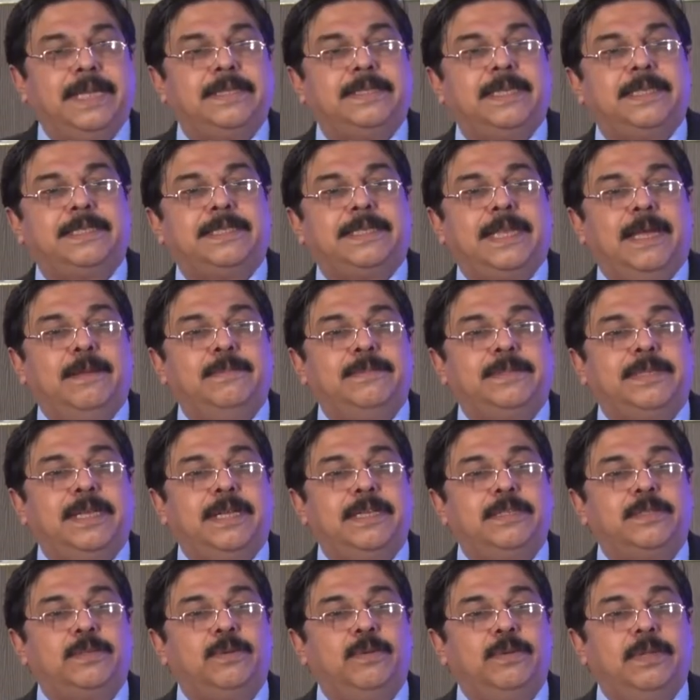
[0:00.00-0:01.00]
attracts the stem
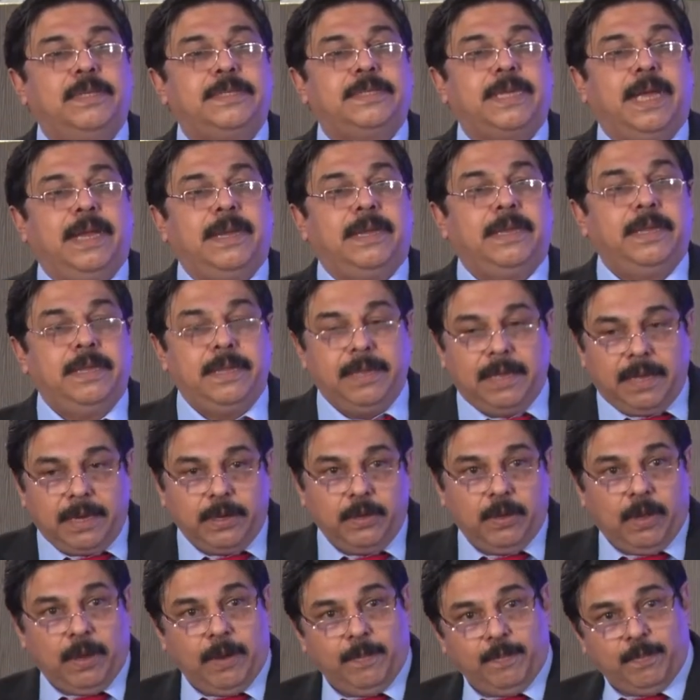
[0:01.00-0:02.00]
cells to the site. Here
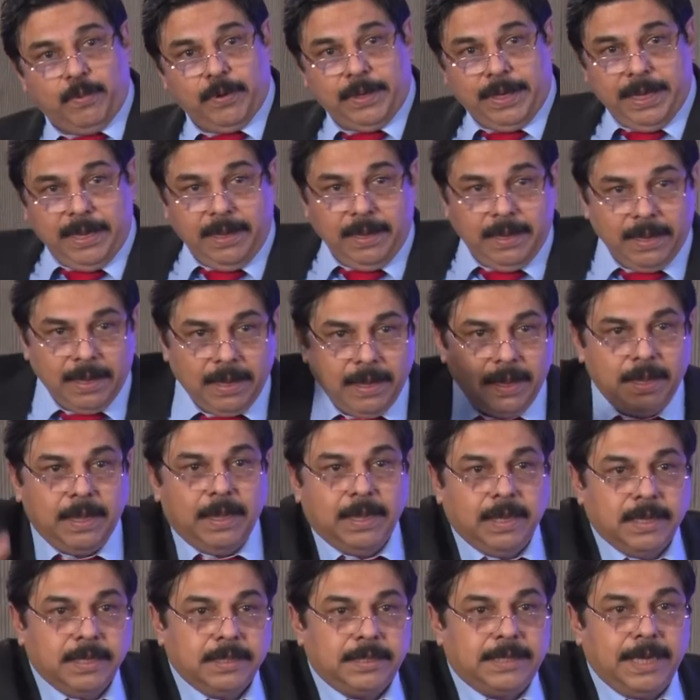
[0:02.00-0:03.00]
you are putting
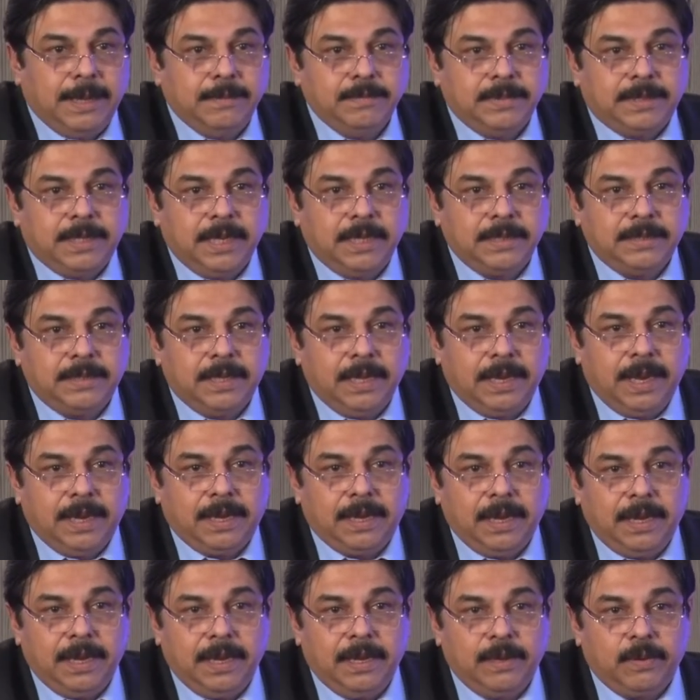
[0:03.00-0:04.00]
stem cell
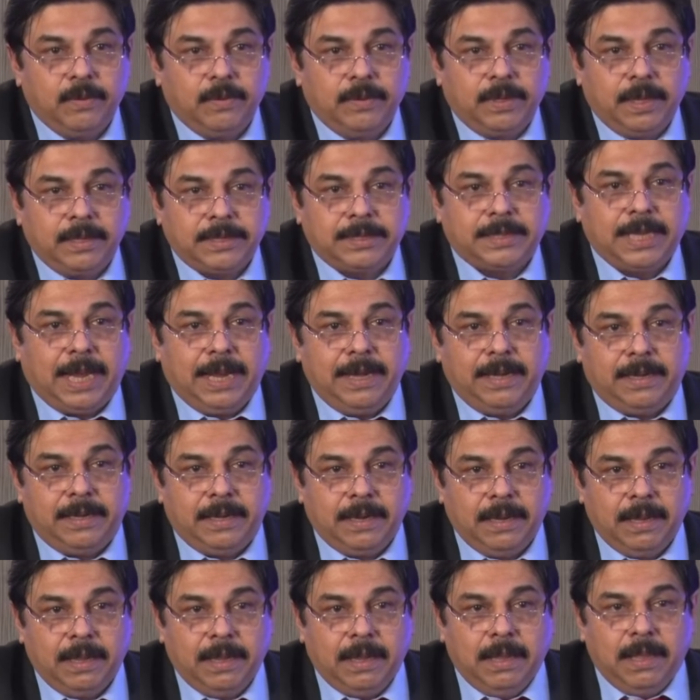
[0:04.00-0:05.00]
directly into the site.
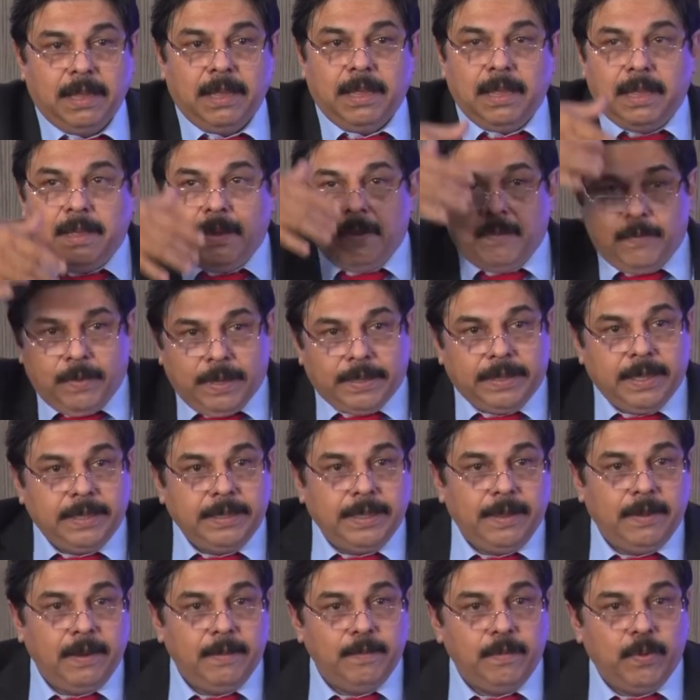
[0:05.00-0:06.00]
Whether
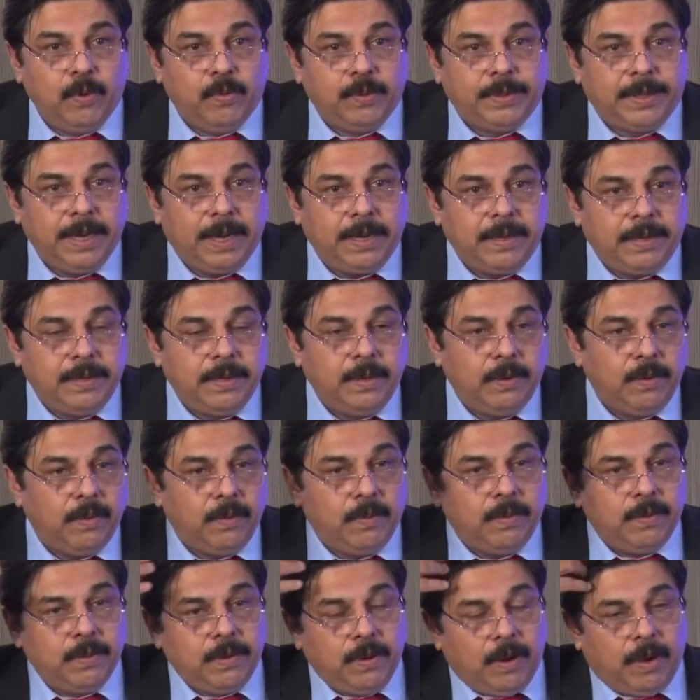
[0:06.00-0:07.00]
they will mutate, you
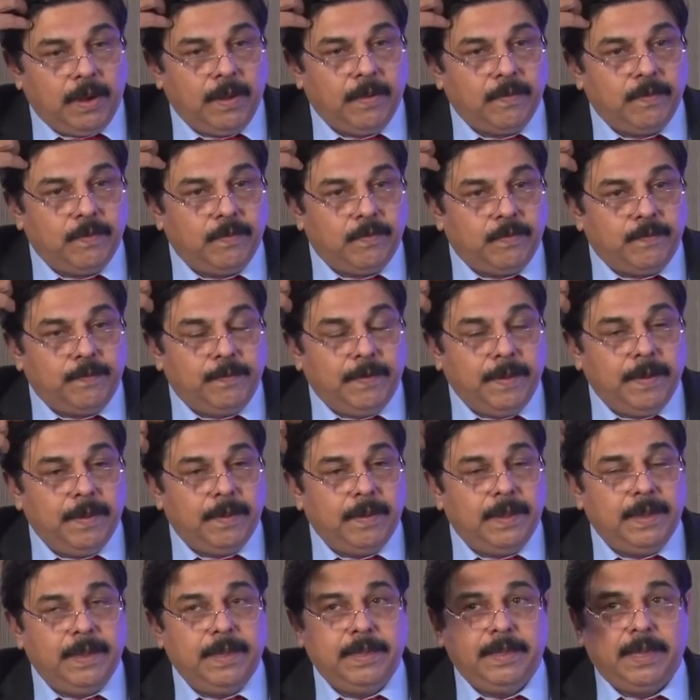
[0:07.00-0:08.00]
know, a lot of
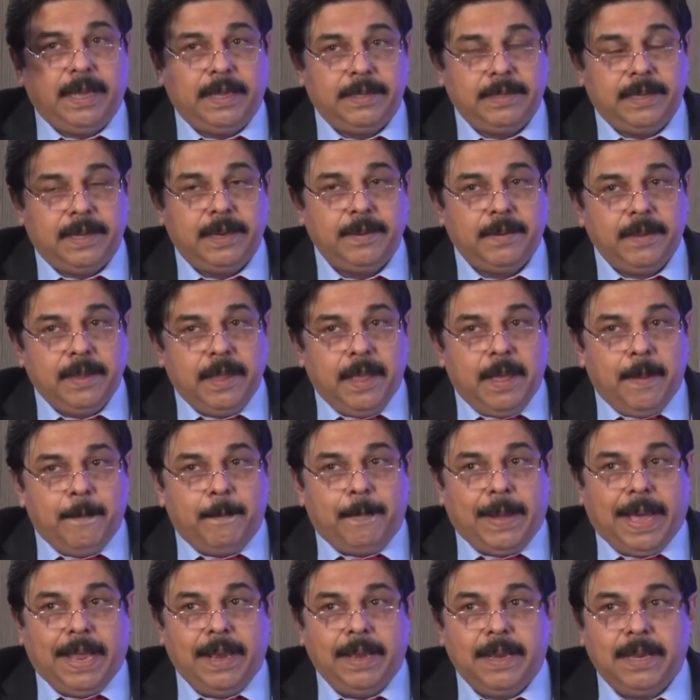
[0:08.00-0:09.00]
in other
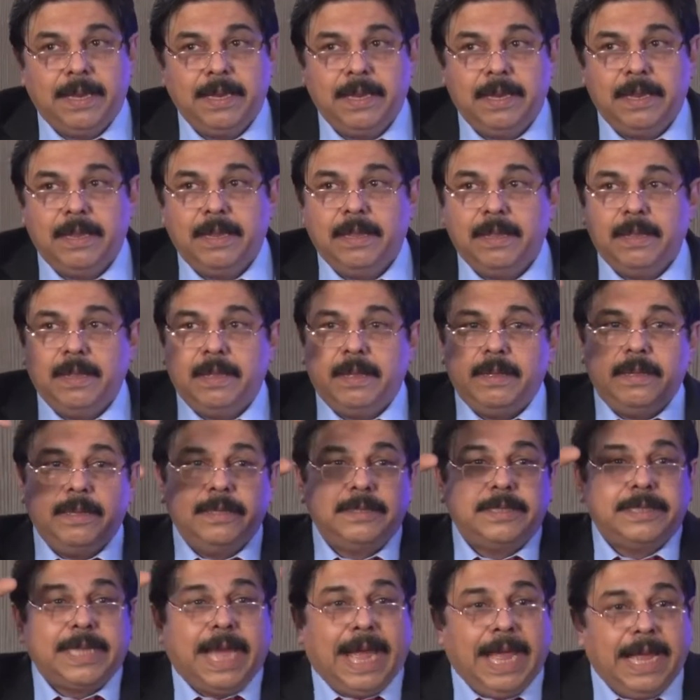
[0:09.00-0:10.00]
parallel
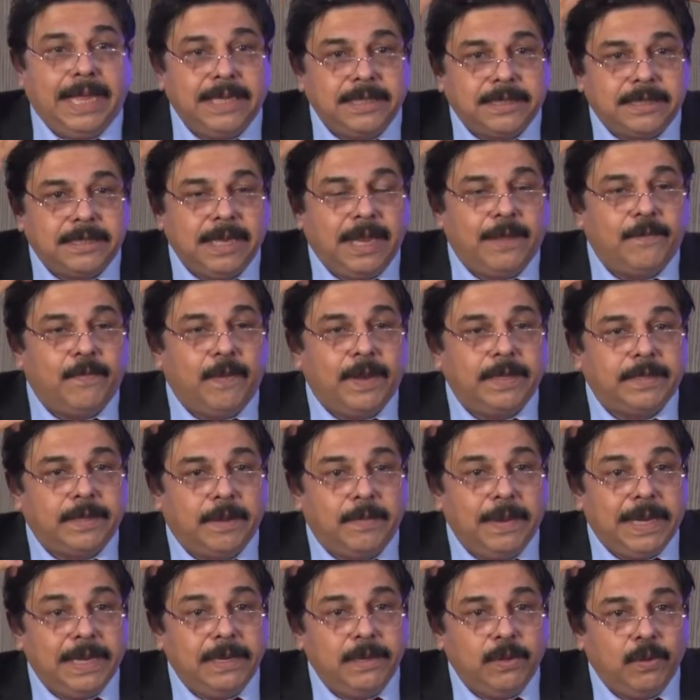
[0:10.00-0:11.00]
science, like for
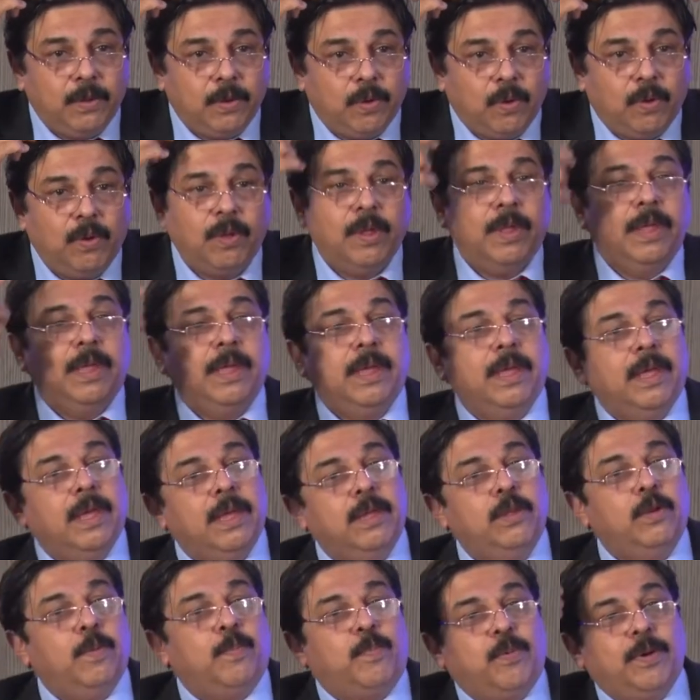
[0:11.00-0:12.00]
example in neuro,
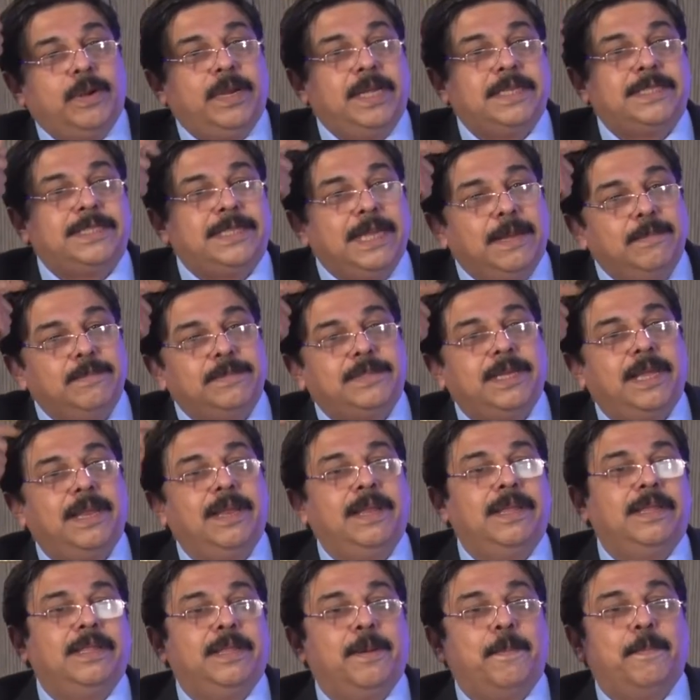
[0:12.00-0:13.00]
you put the stem
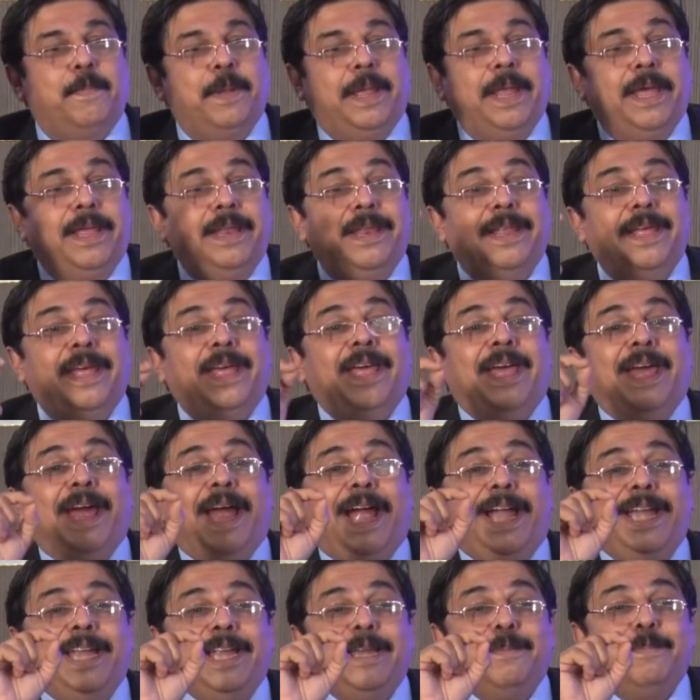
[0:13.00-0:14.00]
cell in the brain
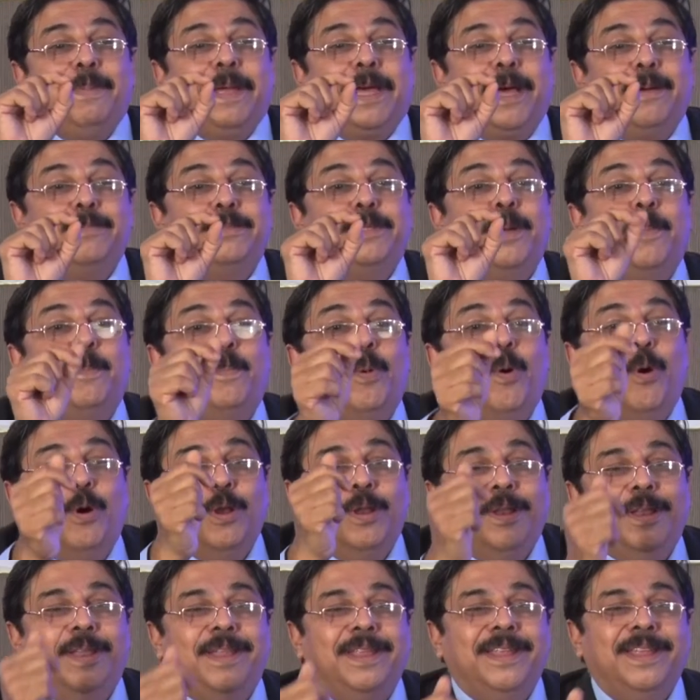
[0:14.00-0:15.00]
and it becomes a
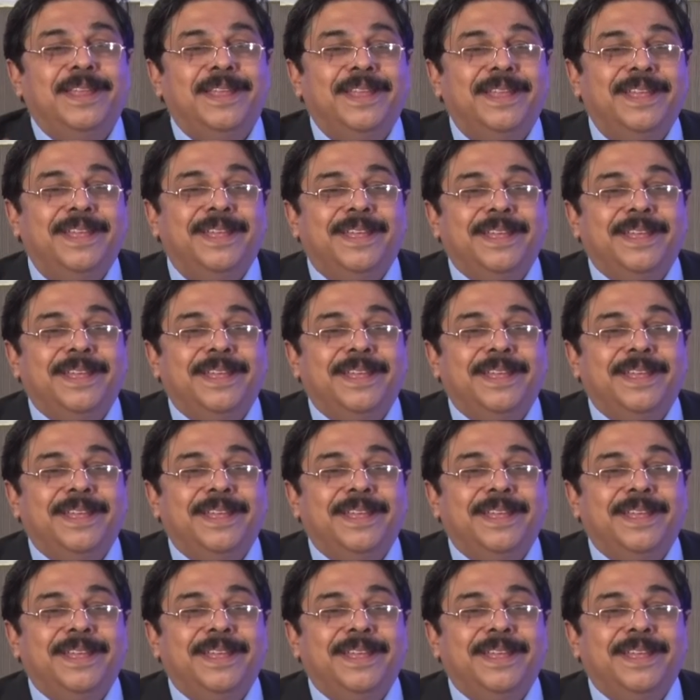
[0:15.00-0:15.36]
bone.